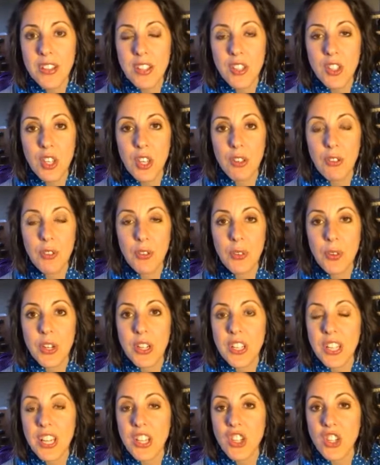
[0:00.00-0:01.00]
It's good for
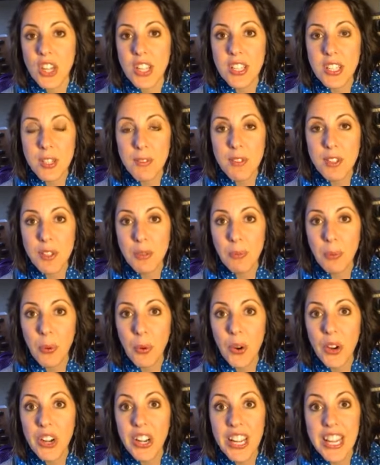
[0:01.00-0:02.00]
digestive
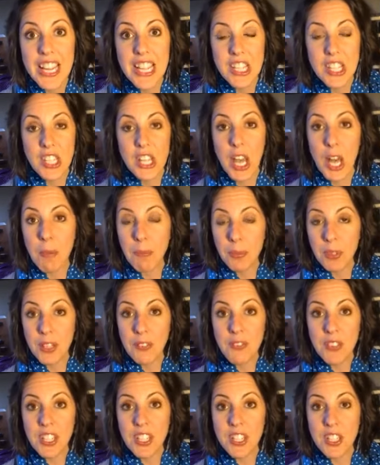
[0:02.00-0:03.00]
support. It's
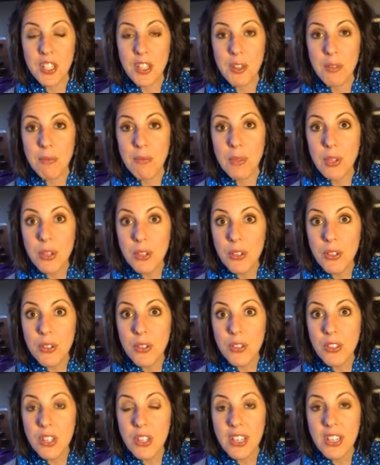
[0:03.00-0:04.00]
uplifting to the
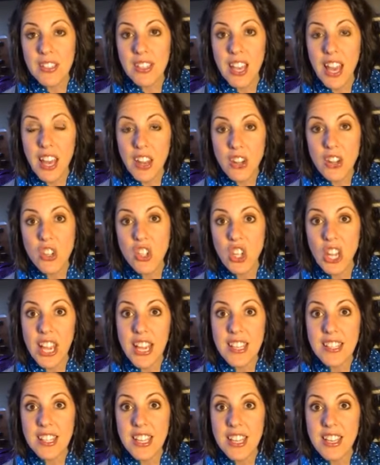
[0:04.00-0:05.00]
mood. It's
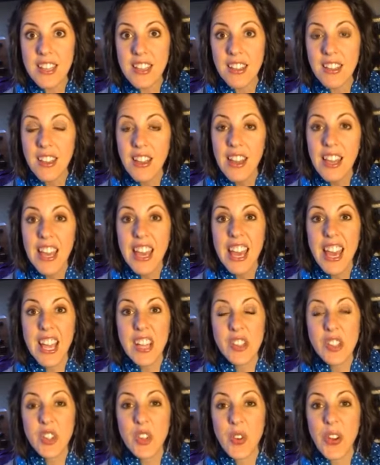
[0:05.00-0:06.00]
energizing.
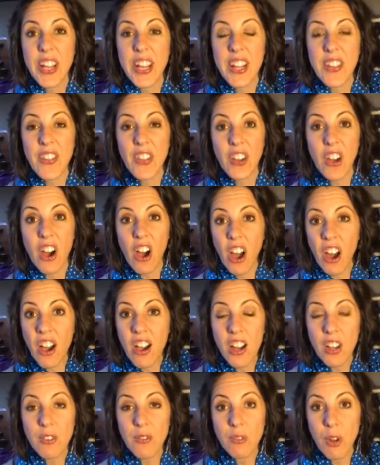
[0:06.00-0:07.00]
It's great in the
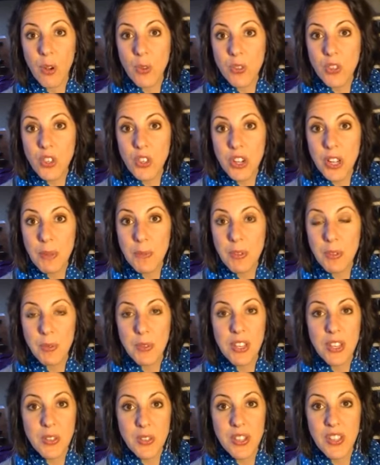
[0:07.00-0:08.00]
car on road trips.
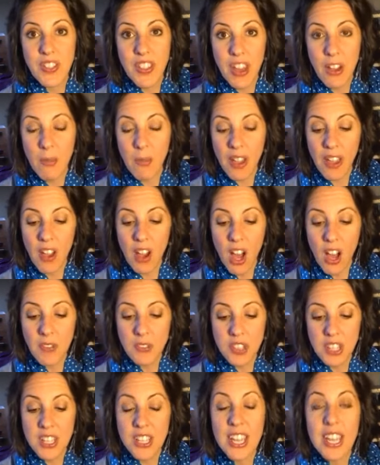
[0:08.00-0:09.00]
We use it that way
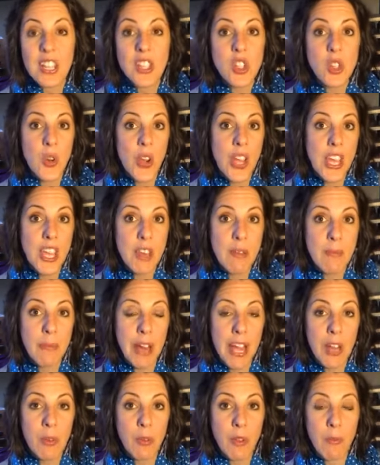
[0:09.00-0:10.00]
often. It's great
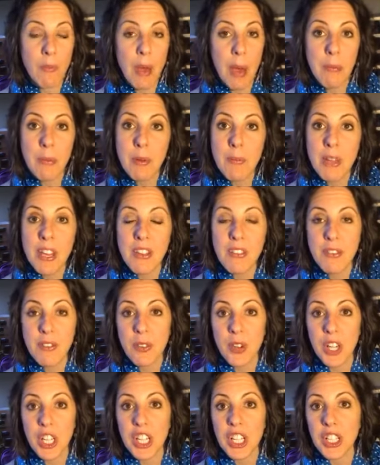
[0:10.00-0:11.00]
combined with peppermint
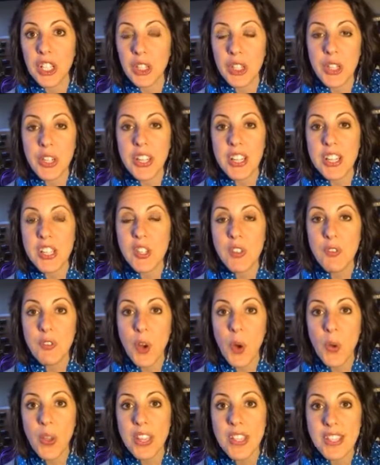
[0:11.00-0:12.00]
for alertness,
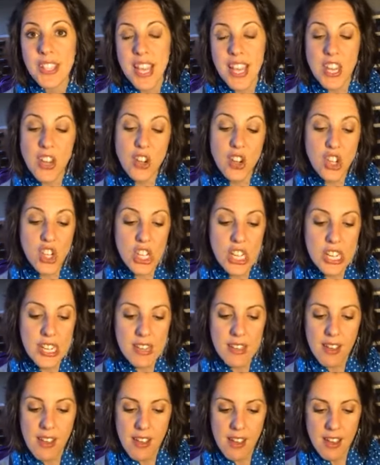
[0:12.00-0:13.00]
focus, energy.